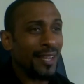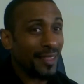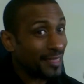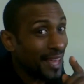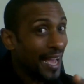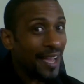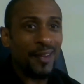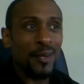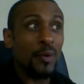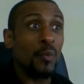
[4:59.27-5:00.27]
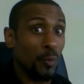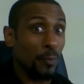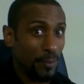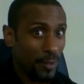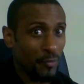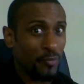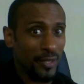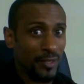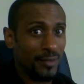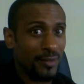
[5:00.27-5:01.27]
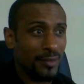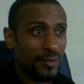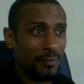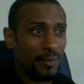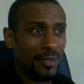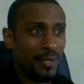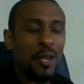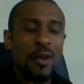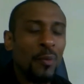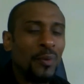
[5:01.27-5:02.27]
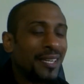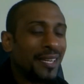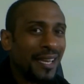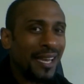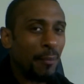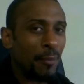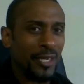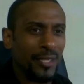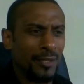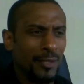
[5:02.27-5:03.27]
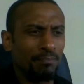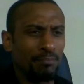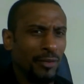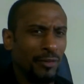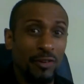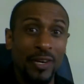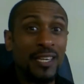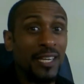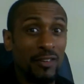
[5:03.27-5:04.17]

Now that would be perfect. But no one's clamouring to put a strain